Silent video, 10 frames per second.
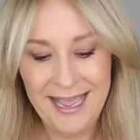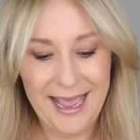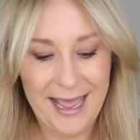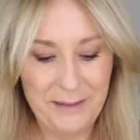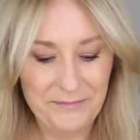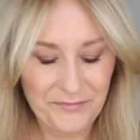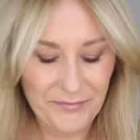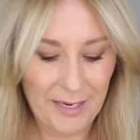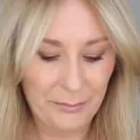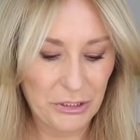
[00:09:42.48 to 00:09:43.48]

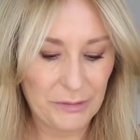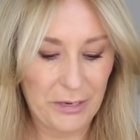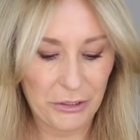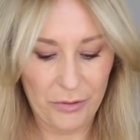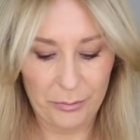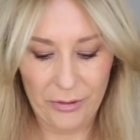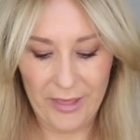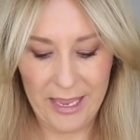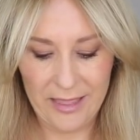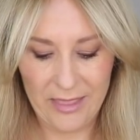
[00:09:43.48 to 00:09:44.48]
let me just make sure I put
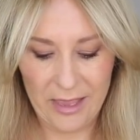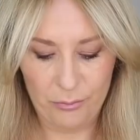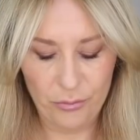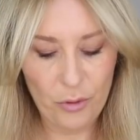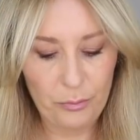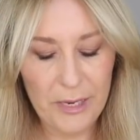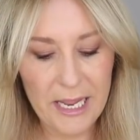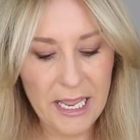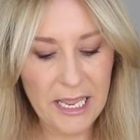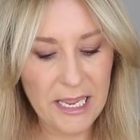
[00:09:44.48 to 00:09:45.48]
that in there
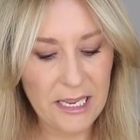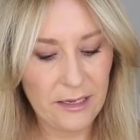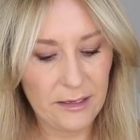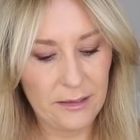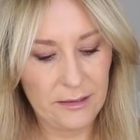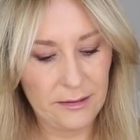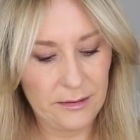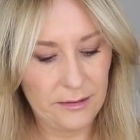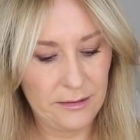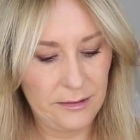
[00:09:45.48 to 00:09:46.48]
properly.
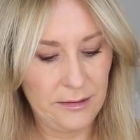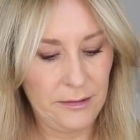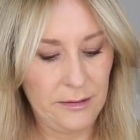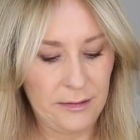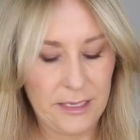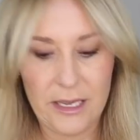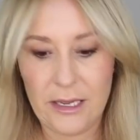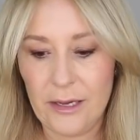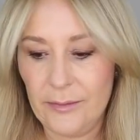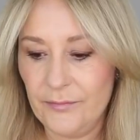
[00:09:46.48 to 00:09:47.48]
There you
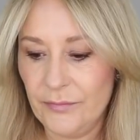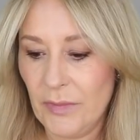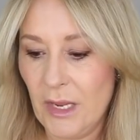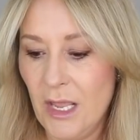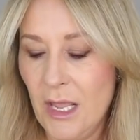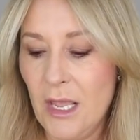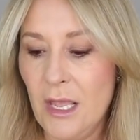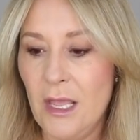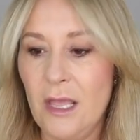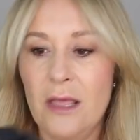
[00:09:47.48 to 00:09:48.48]
go.
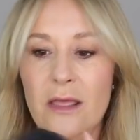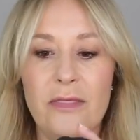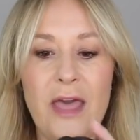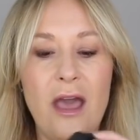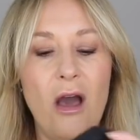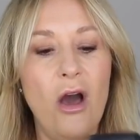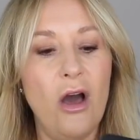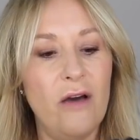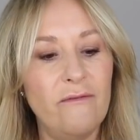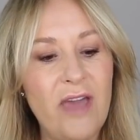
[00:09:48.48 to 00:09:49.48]
There
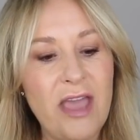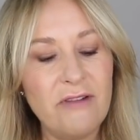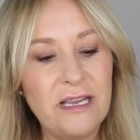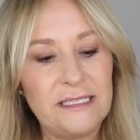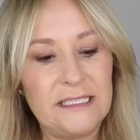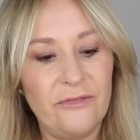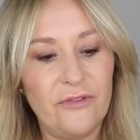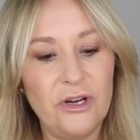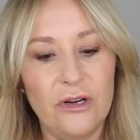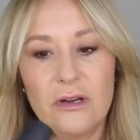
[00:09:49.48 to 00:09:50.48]
are various
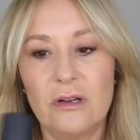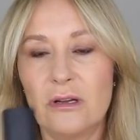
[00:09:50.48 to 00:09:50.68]
different